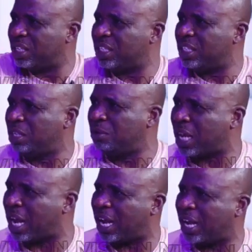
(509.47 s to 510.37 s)
the sheep
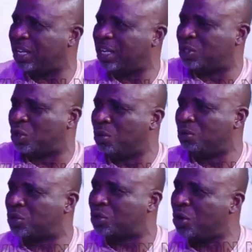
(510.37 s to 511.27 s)
are in
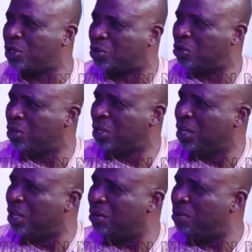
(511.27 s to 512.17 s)
droves going to
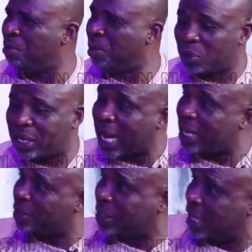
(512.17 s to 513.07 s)
meet Wike.
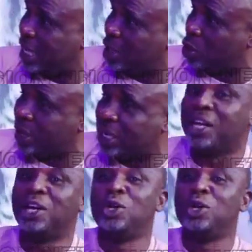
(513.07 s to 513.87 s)
And you see him doing it.